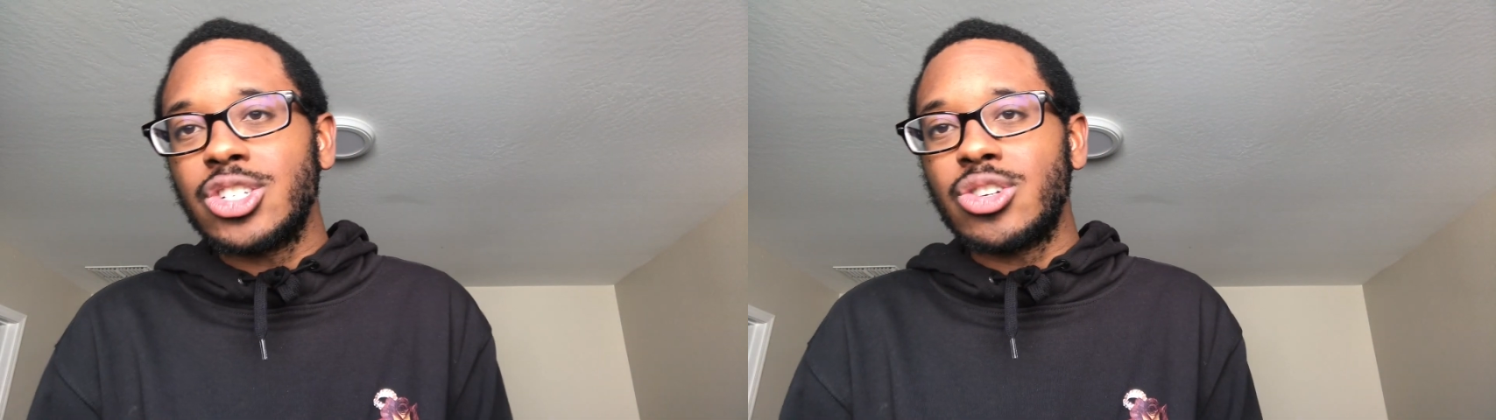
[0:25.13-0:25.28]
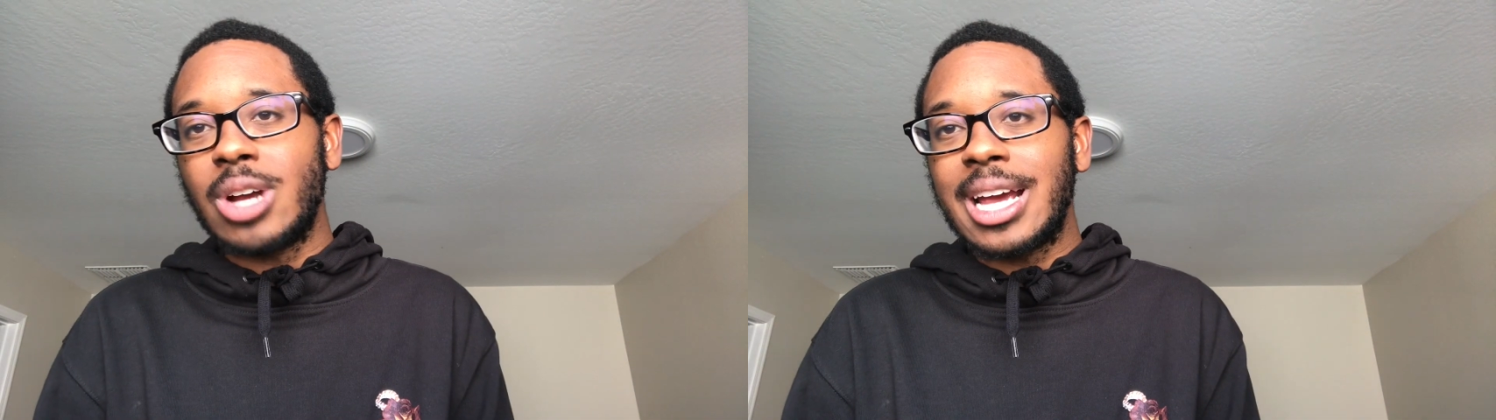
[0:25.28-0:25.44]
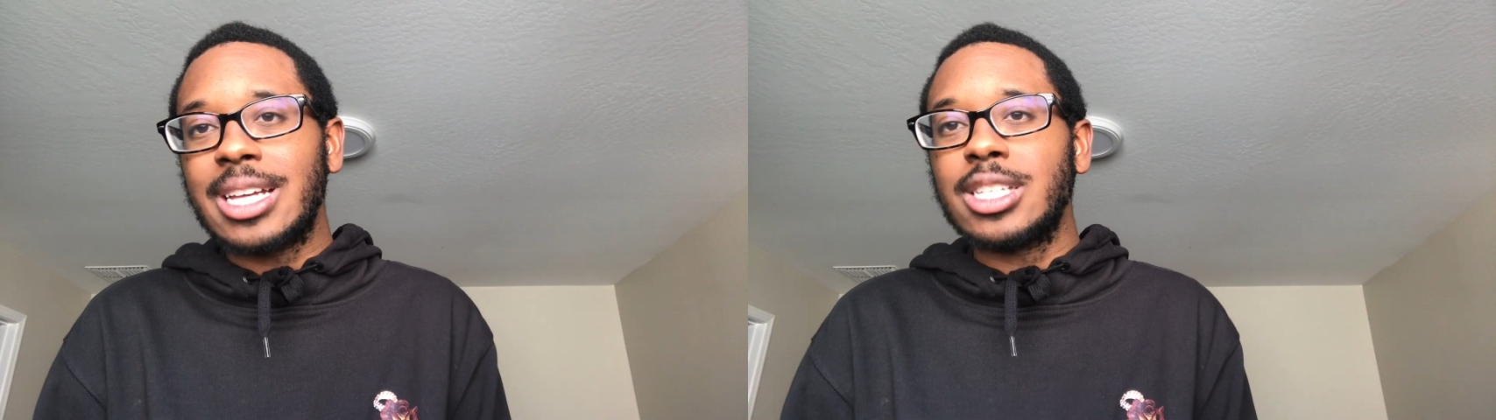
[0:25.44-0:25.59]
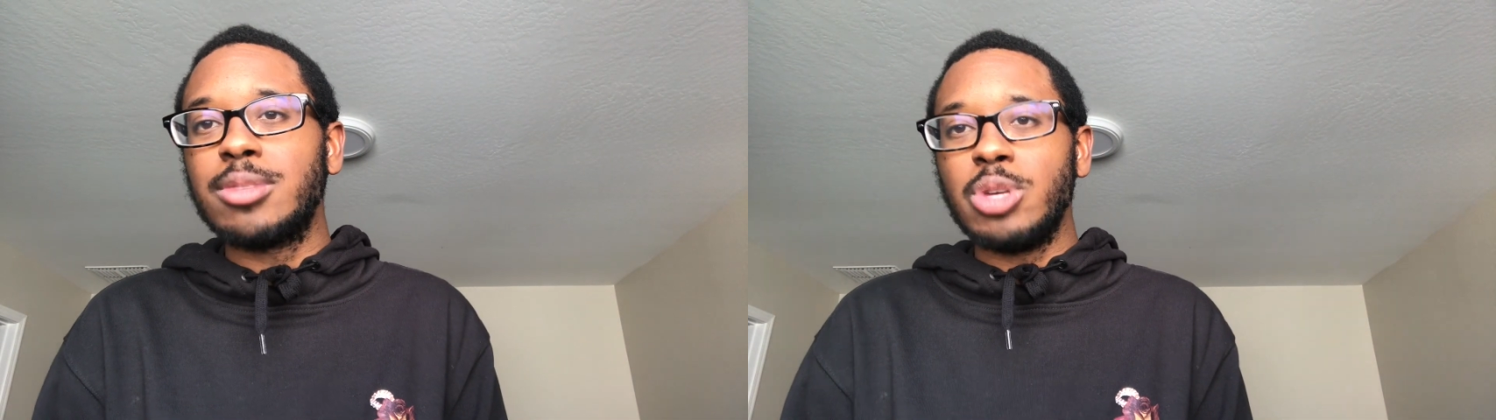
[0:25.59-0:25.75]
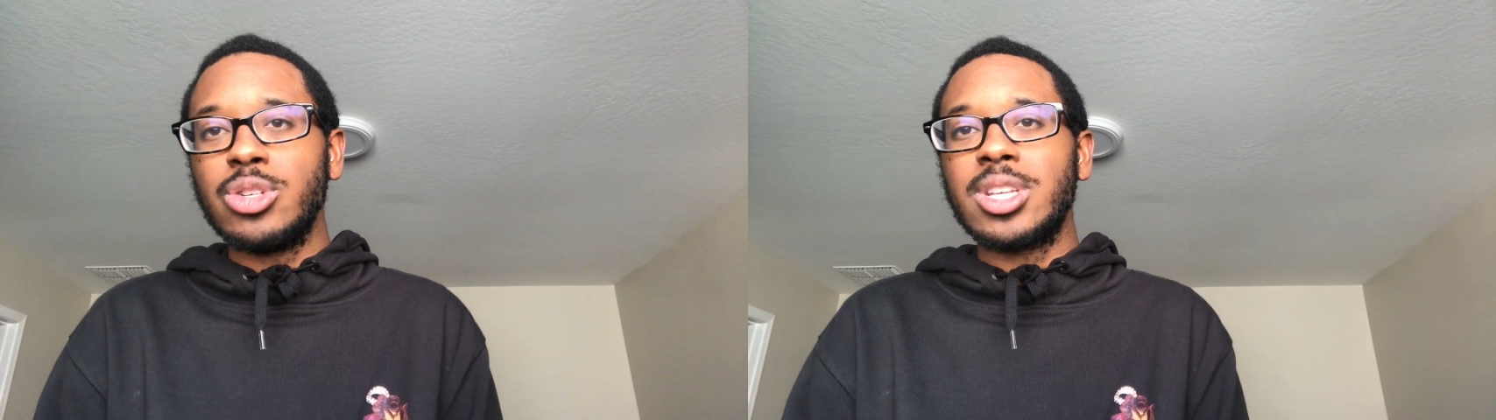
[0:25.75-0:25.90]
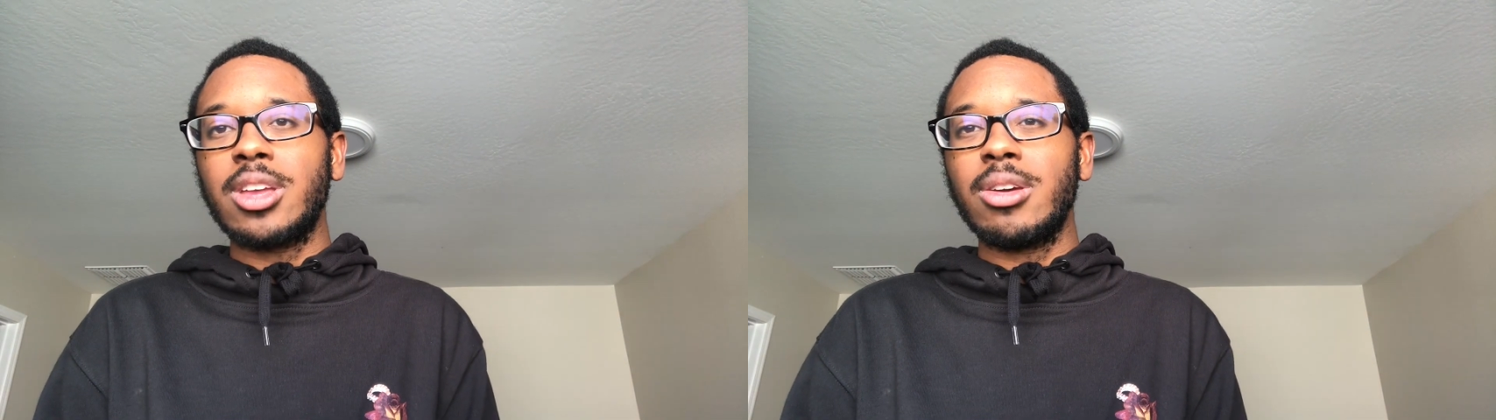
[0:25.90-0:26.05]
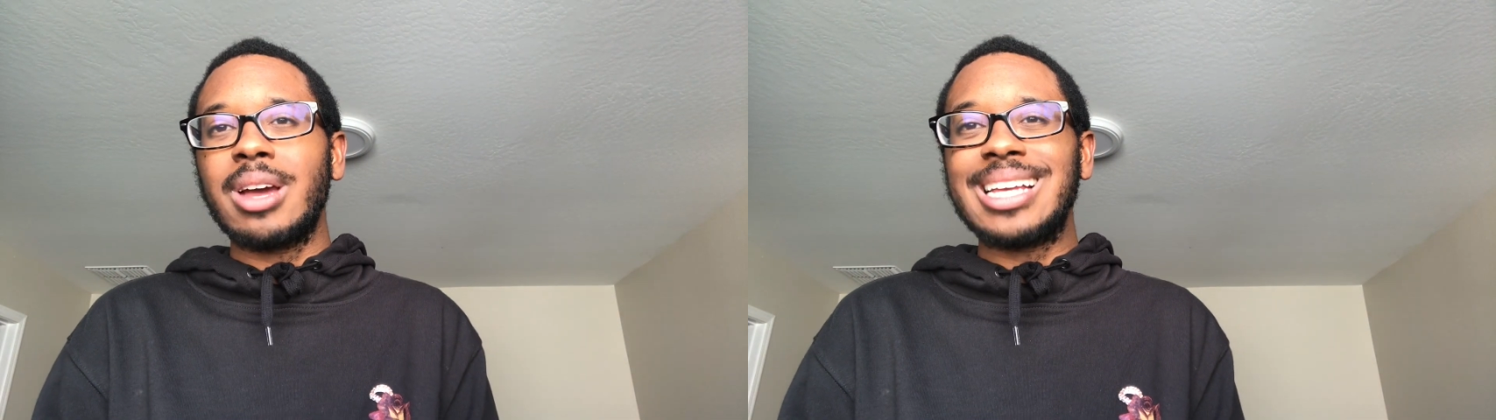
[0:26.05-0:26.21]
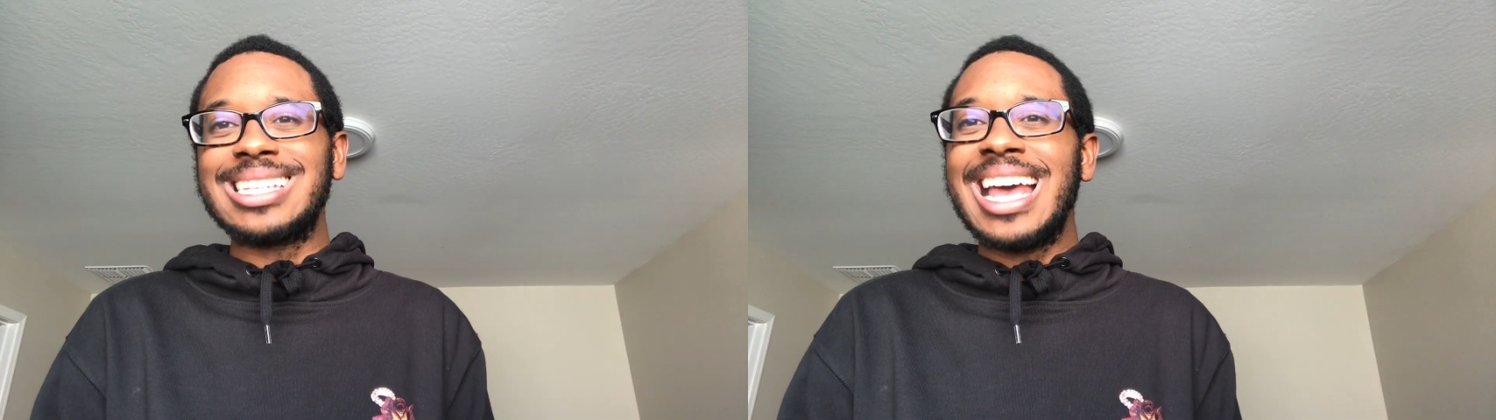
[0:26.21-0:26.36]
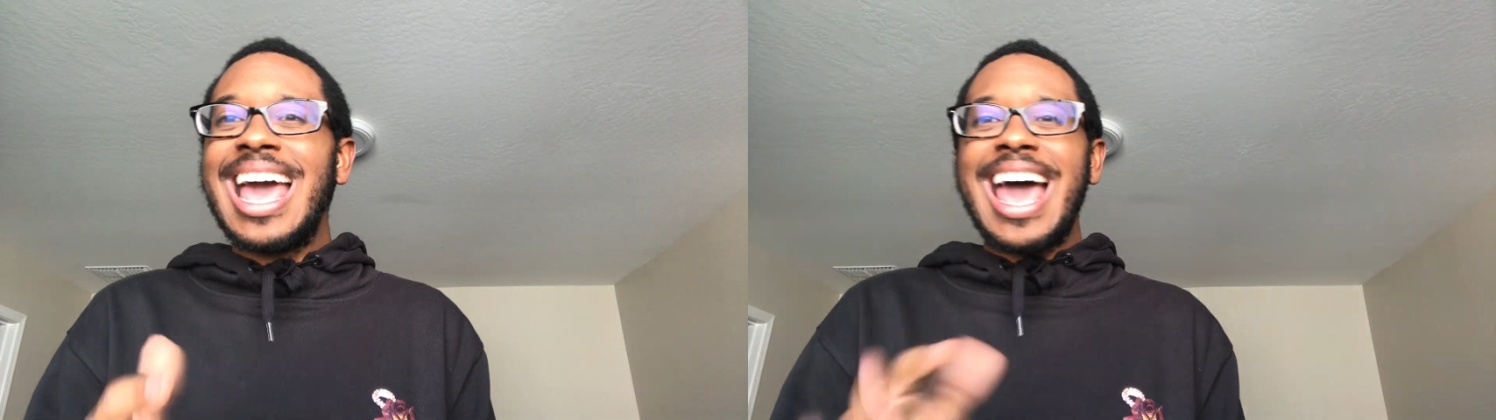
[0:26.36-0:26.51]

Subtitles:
Dragon's music, you guys.